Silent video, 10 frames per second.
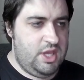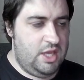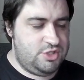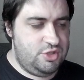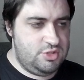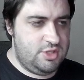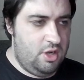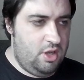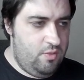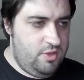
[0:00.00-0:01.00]
Gets used
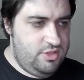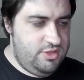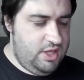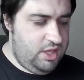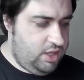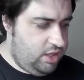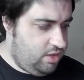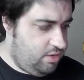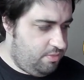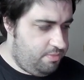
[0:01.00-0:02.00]
a lot with
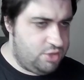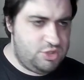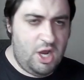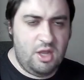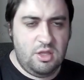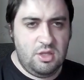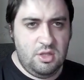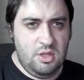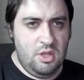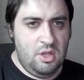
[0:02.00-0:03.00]
the Bojack,
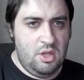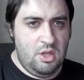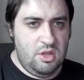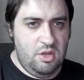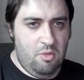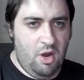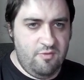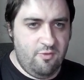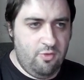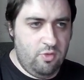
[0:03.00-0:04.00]
the
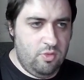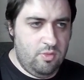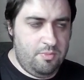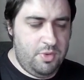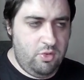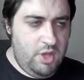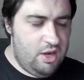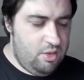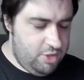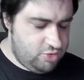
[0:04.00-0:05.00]
rival
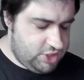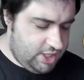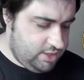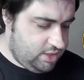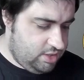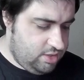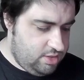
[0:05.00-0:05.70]
blue-yellow Bojack.